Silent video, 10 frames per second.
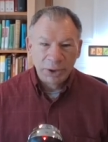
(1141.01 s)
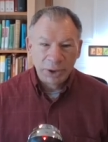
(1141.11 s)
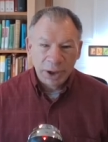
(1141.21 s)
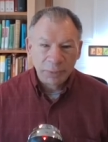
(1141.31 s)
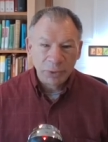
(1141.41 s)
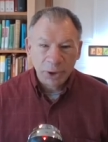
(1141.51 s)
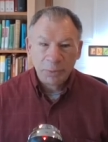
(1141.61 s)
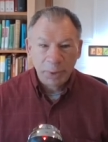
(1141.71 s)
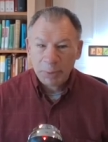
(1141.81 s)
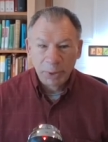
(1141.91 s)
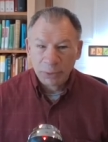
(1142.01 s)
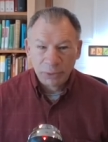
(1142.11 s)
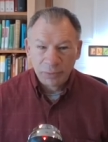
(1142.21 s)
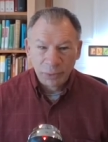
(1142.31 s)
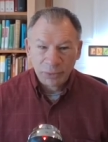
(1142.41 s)
an option. Unbiblical
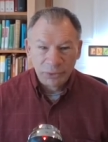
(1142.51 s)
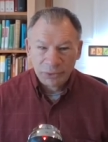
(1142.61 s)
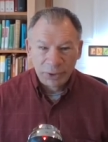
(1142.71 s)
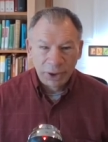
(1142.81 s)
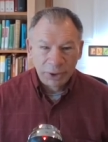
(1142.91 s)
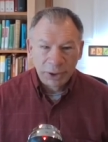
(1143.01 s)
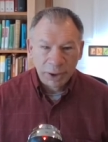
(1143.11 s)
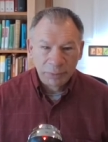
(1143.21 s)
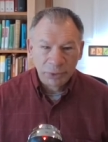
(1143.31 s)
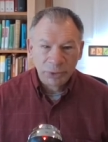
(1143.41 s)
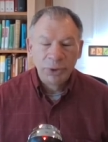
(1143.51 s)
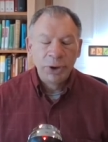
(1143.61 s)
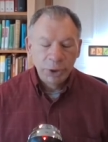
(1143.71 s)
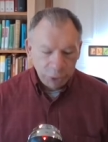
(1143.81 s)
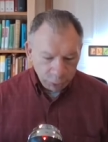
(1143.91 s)
divorce is not an option
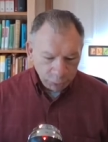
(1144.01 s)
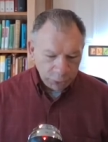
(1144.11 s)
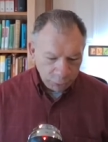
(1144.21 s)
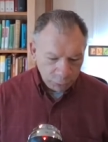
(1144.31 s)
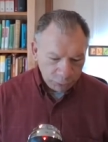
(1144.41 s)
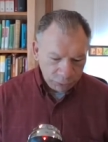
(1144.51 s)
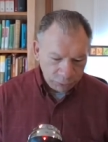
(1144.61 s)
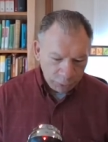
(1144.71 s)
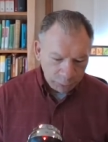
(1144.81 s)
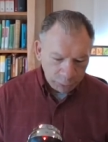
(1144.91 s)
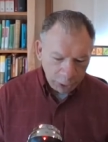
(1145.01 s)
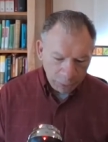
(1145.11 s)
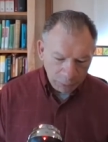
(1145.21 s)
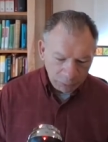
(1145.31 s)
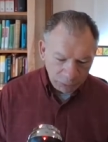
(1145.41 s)
we're going to work through our
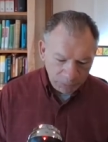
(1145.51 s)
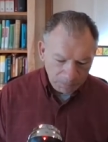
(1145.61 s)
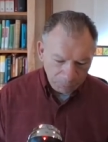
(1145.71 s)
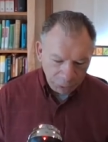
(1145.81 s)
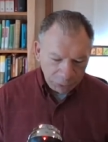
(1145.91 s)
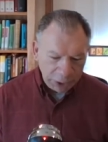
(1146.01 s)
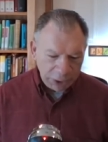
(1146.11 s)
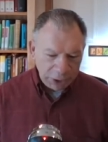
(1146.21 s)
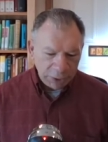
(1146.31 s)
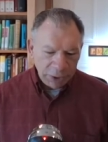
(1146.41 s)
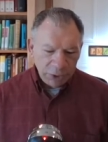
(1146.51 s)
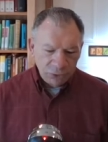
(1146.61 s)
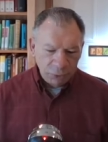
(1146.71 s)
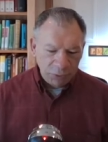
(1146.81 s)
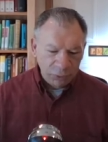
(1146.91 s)
problems. Okay, now,
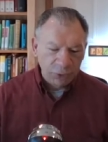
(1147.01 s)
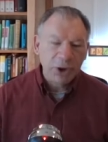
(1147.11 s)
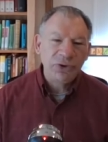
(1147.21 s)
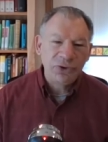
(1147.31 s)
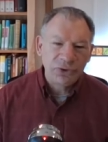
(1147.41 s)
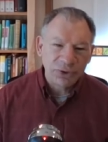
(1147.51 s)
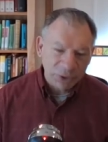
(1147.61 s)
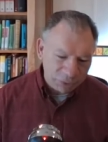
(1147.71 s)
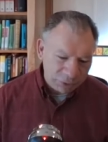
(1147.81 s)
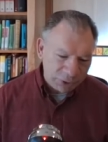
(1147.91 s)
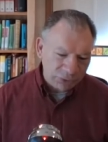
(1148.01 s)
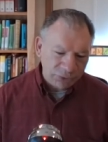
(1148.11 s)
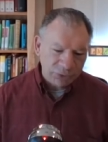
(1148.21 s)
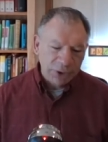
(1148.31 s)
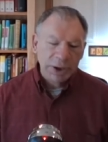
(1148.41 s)
so we have Christ
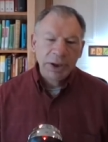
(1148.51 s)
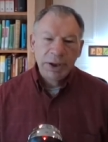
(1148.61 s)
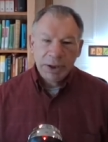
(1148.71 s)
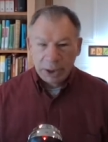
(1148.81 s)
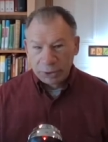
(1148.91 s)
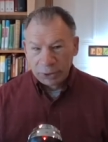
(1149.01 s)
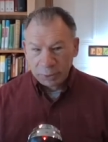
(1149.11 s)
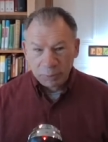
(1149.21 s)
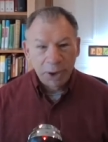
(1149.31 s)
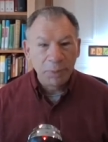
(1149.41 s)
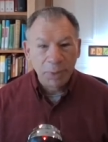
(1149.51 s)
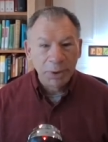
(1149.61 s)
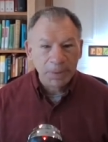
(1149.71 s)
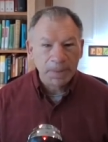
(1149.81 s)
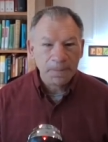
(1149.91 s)
centeredness and
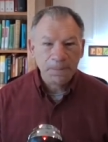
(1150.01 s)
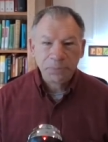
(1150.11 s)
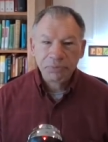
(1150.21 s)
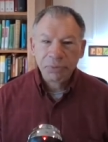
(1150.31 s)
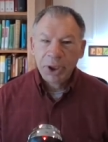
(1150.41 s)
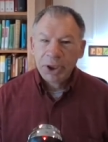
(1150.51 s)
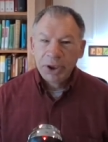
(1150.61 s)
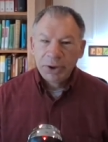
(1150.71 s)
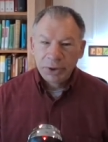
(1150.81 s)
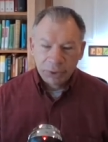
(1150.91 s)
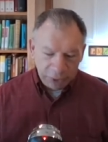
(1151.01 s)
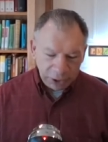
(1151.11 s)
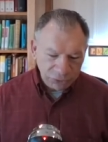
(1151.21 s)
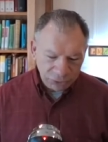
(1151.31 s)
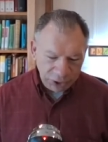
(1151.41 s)
commitment. Now, the
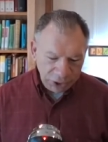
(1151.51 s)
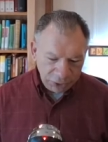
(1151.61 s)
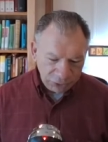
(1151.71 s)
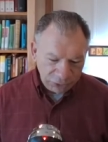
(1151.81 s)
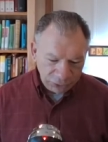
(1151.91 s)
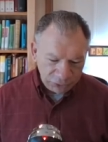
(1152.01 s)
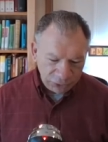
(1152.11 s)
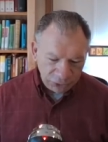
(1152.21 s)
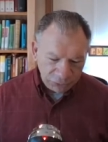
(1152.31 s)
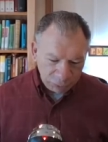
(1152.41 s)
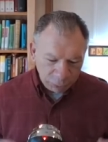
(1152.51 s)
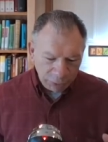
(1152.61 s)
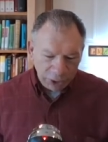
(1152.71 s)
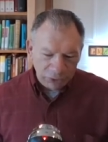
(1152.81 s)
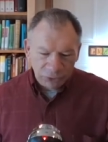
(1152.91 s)
next key to successful
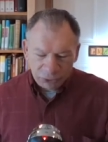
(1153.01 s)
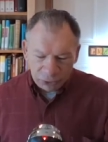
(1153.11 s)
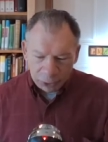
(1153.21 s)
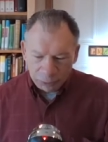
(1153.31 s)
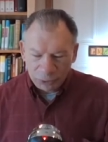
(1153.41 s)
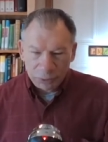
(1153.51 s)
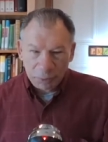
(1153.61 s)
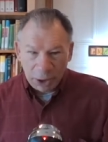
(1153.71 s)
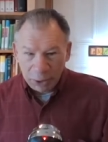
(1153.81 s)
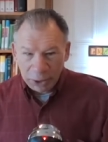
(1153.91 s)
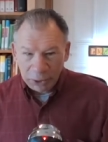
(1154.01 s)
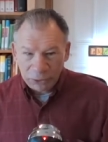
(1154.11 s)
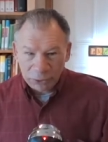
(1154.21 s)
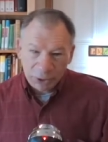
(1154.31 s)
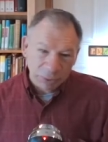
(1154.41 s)
relationships and marriage
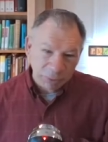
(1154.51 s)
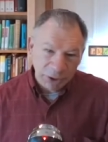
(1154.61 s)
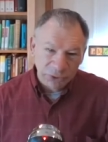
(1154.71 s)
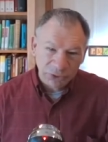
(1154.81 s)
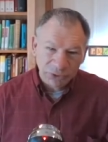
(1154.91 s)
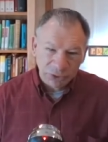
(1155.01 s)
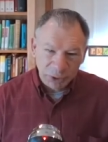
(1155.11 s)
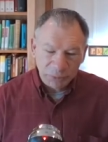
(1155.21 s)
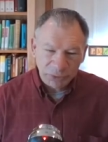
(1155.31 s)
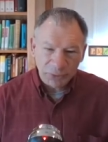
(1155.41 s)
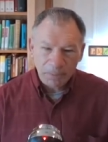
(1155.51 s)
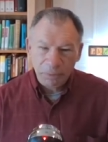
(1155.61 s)
and other relationships